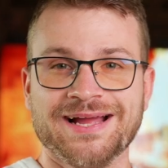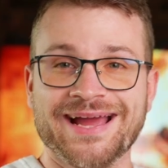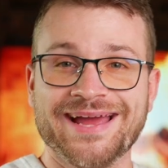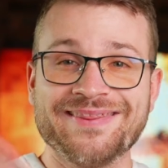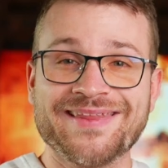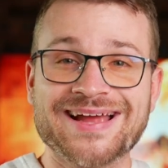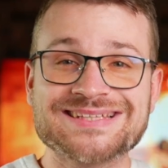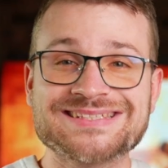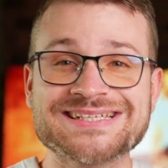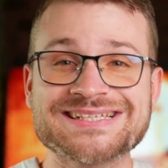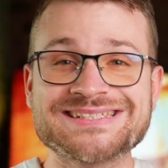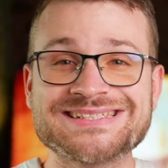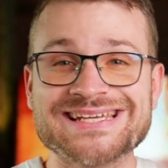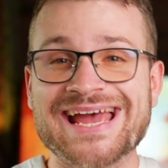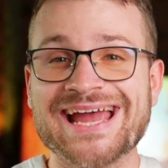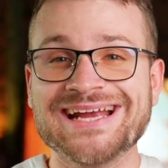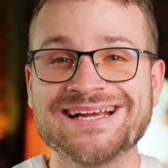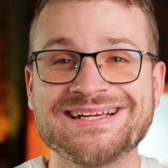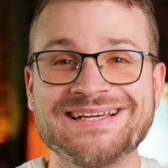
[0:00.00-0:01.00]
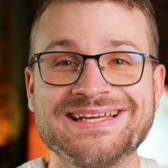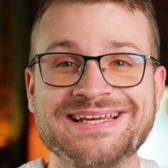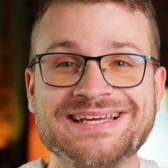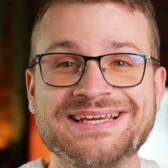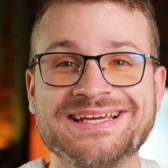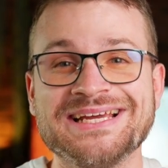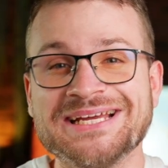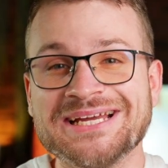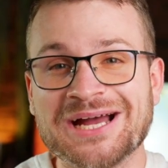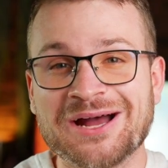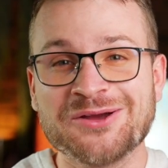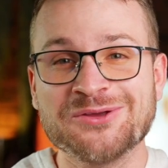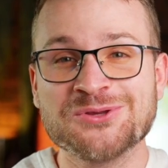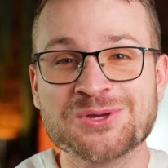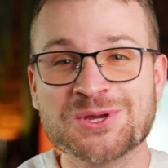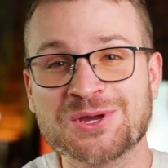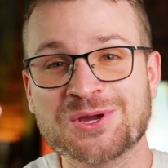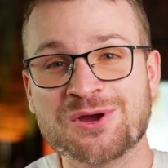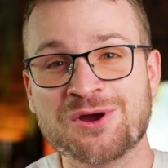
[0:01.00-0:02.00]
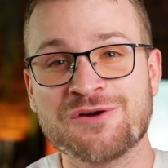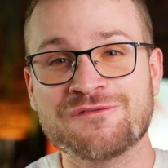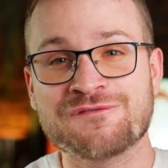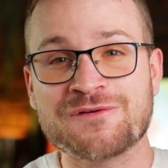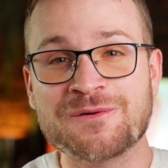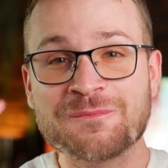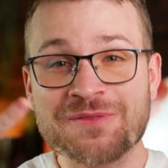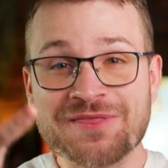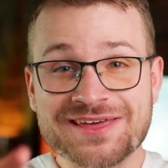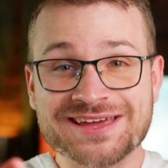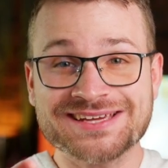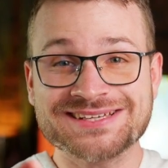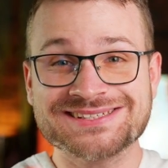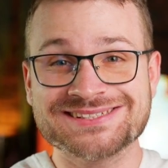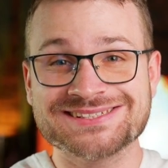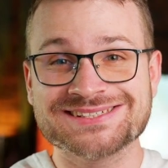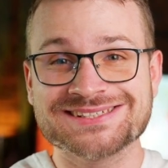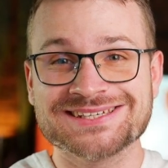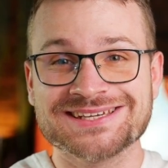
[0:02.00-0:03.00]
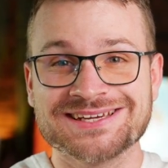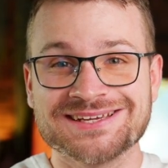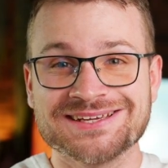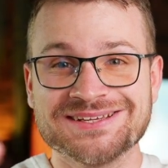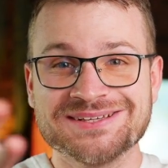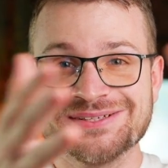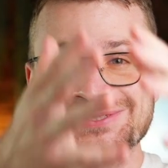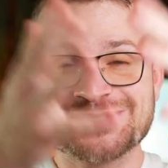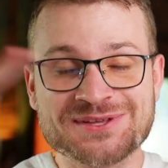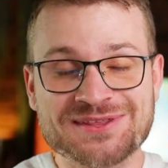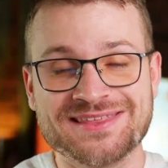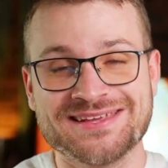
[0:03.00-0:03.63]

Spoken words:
And that's exactly how you can go from this to